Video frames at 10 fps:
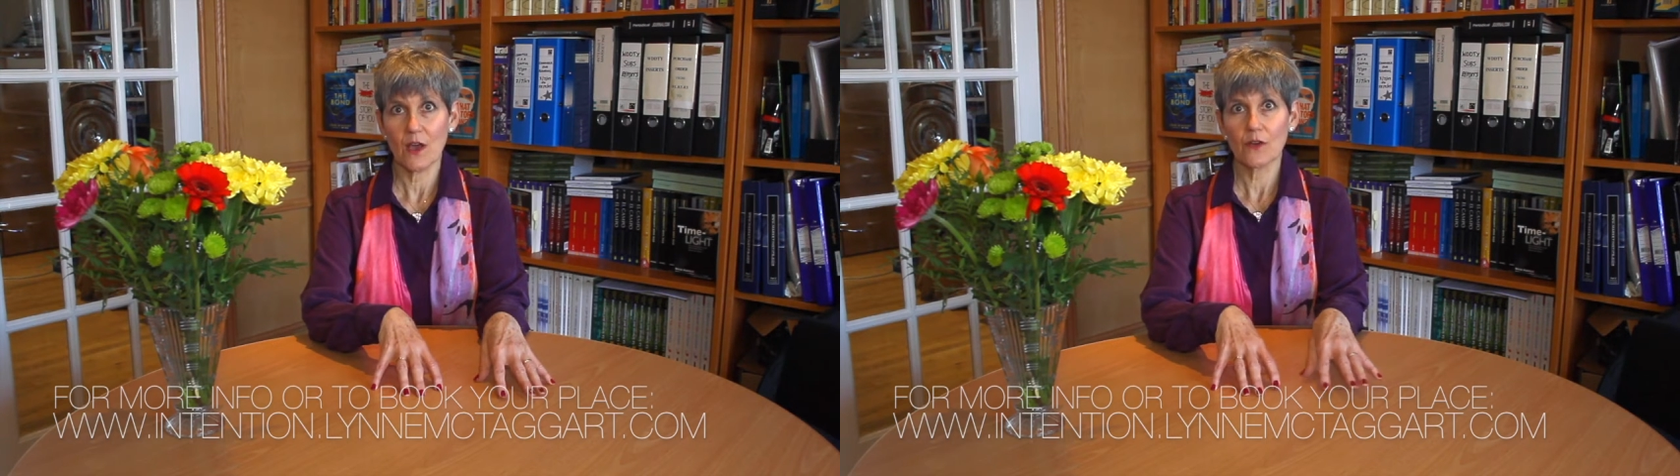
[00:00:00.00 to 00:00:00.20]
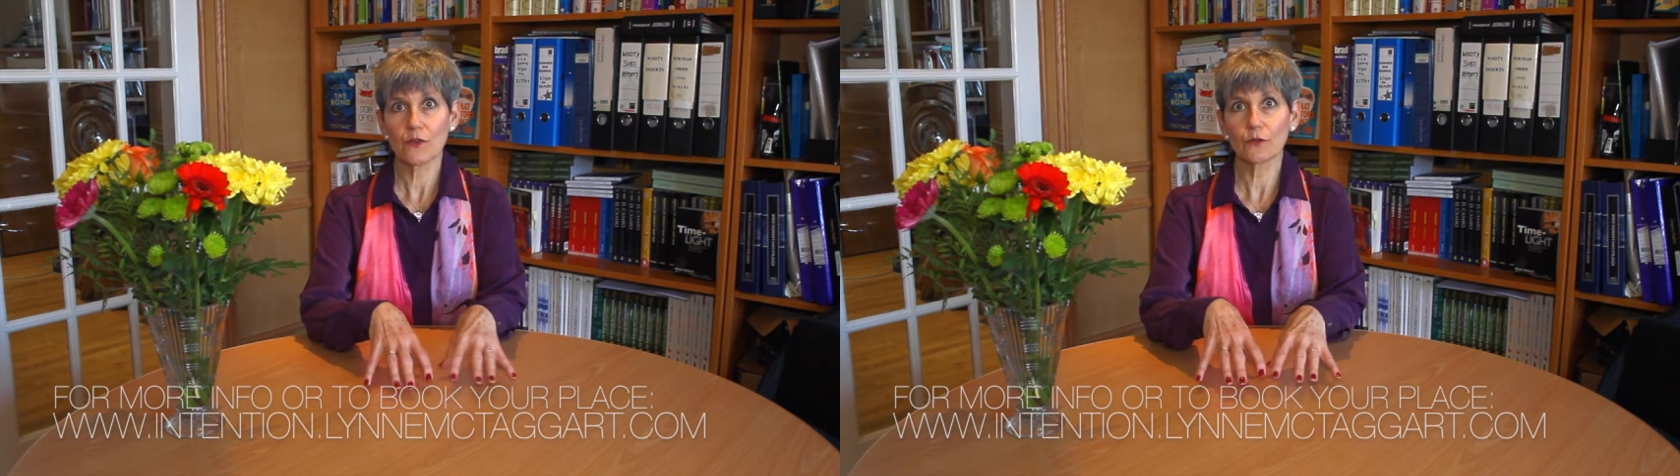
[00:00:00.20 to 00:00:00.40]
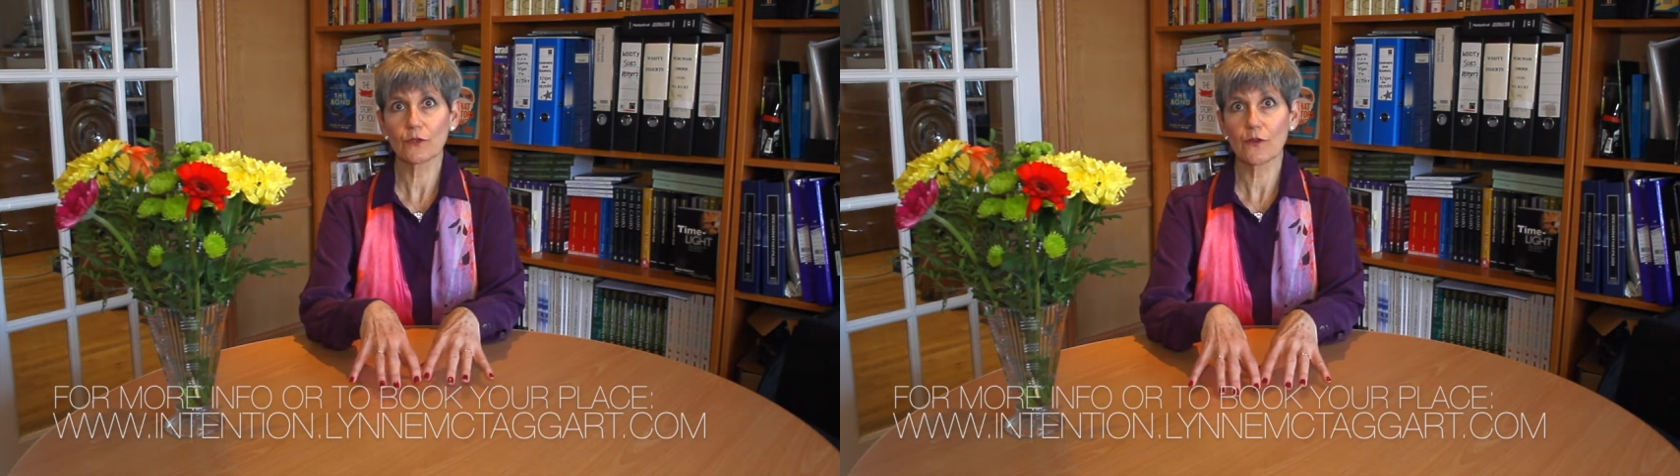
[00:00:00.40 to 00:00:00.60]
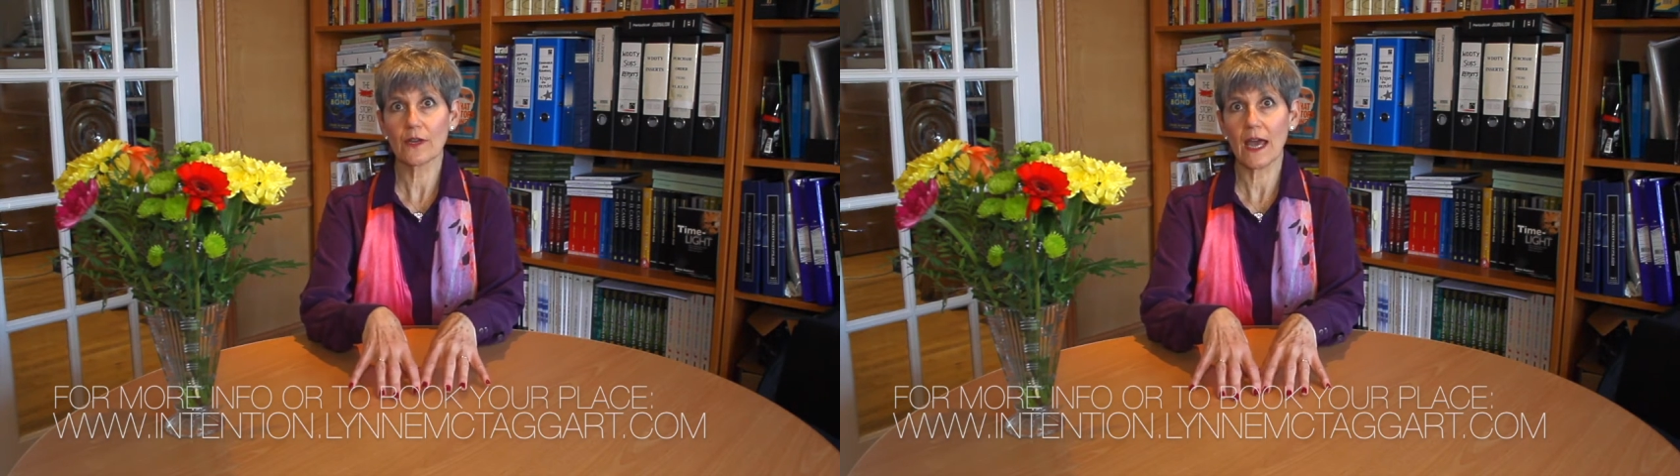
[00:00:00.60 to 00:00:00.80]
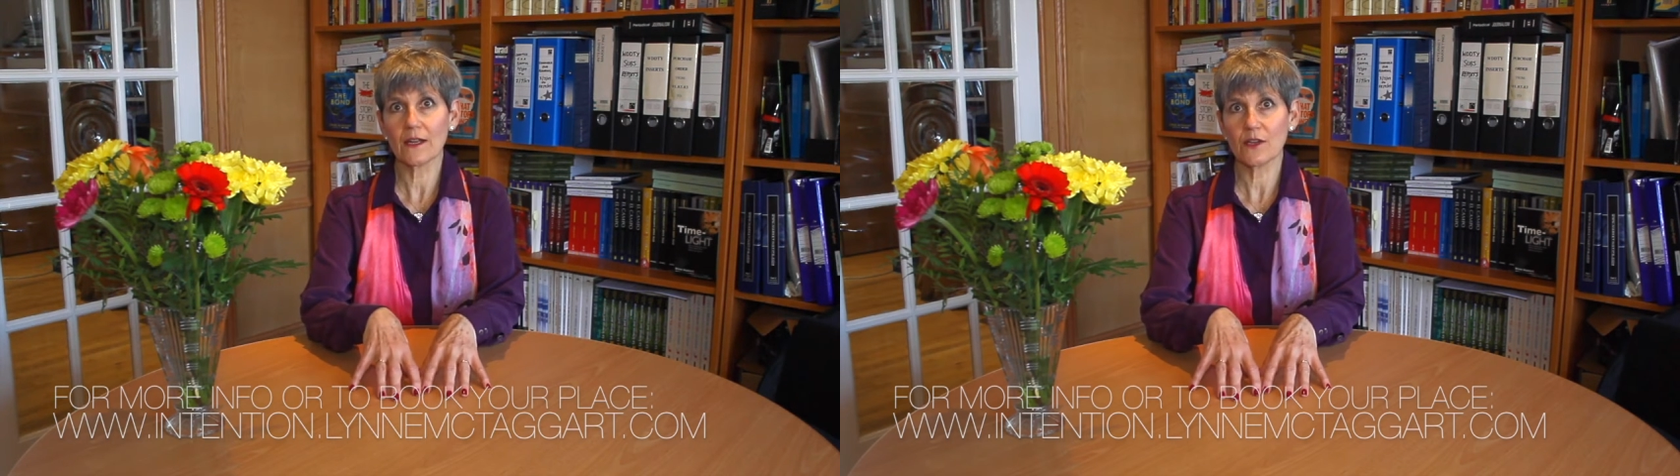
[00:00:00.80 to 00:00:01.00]
You'll learn
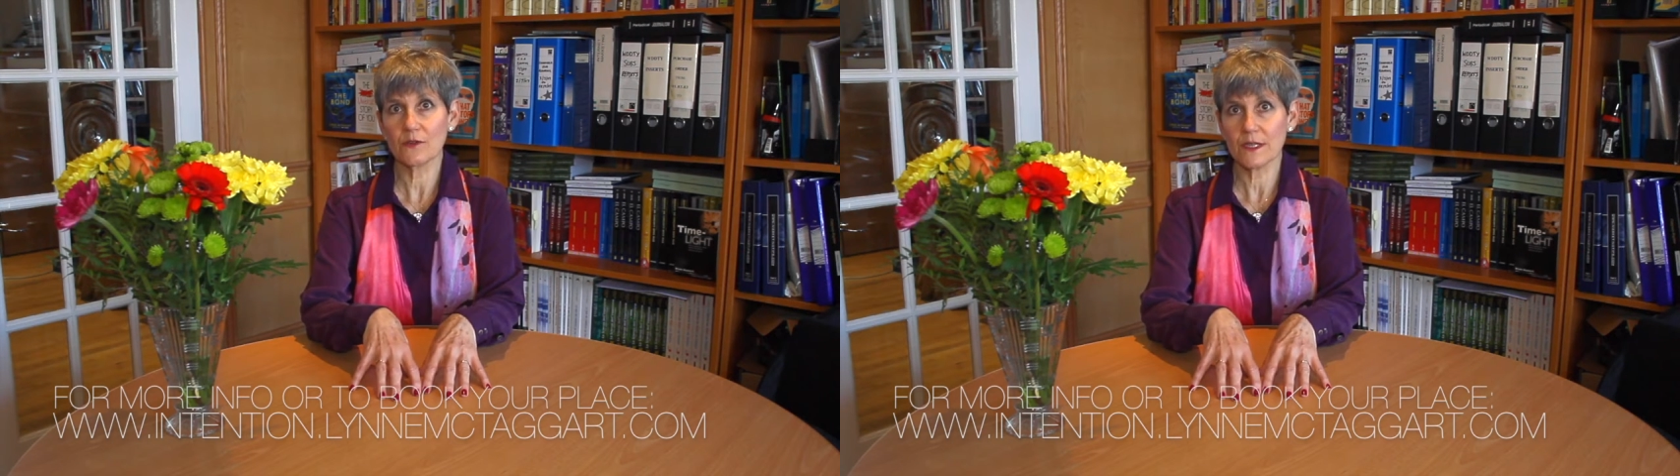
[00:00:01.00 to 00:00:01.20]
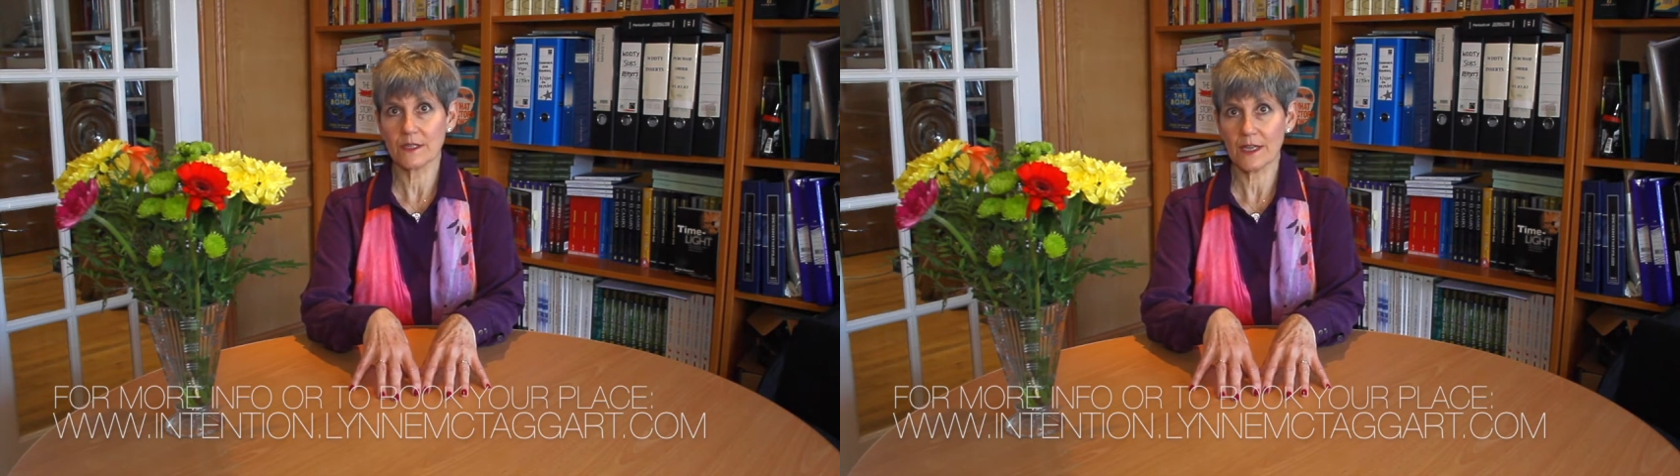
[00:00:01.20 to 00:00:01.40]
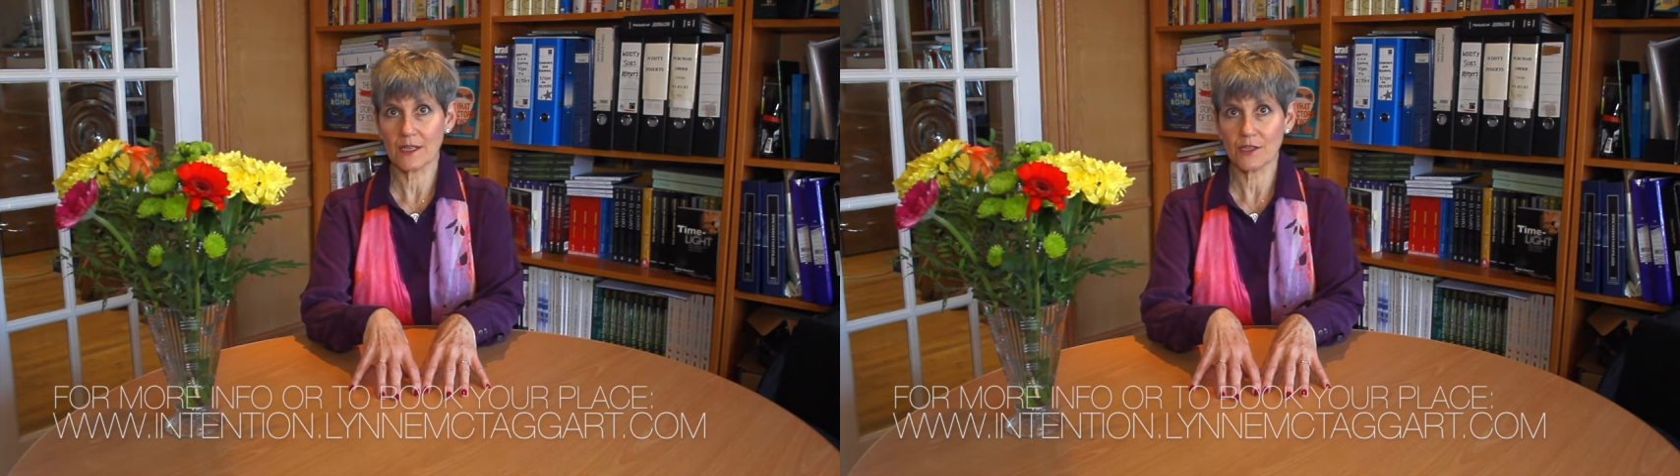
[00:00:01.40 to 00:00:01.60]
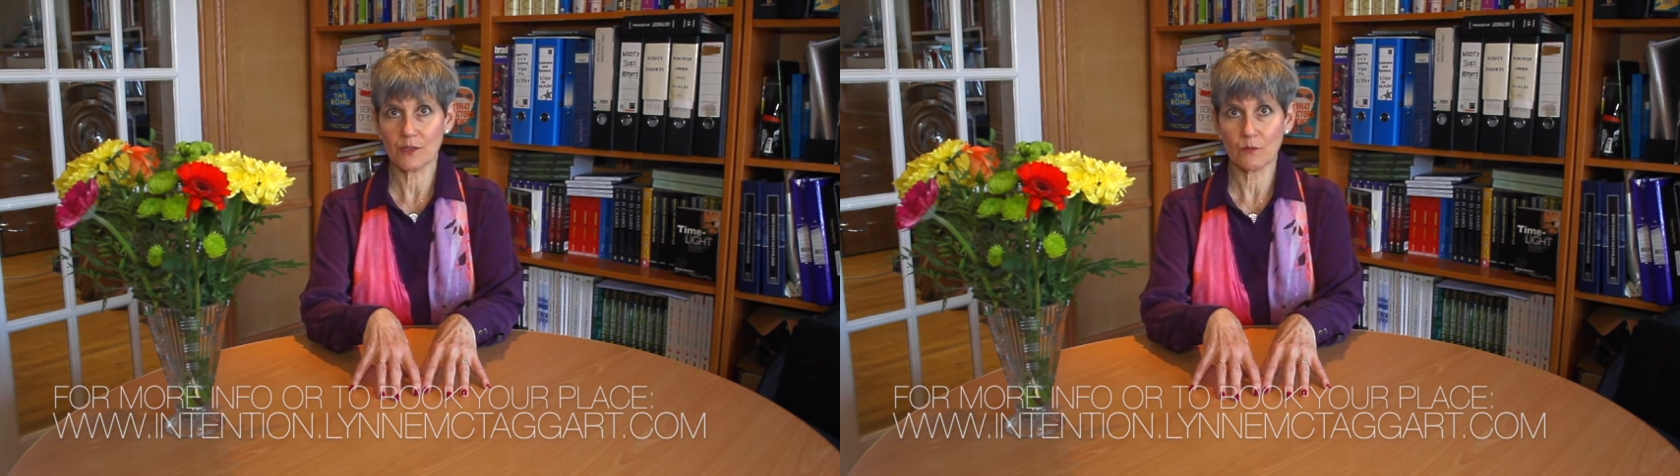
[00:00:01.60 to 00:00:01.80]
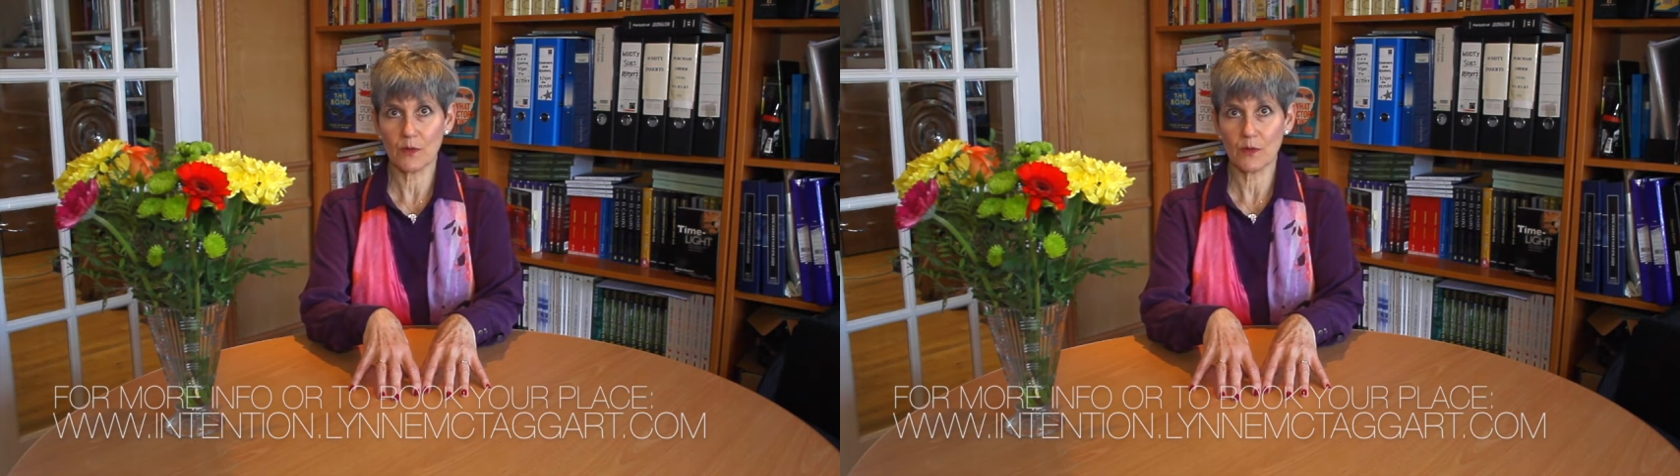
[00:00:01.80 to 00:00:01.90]
how to use intention